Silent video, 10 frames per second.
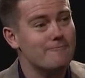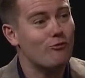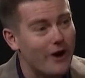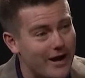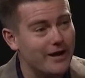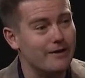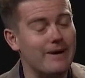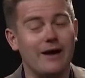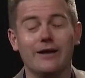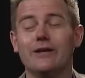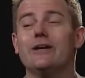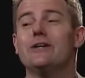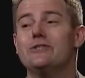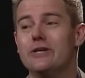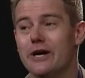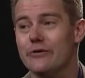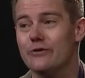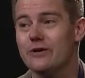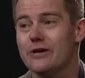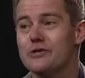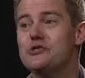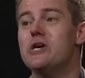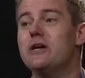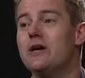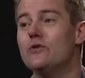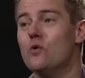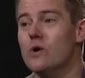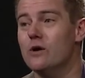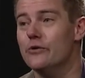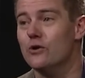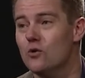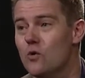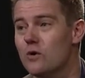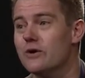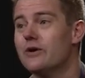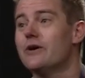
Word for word: praying about it together, seeking the will of the Lord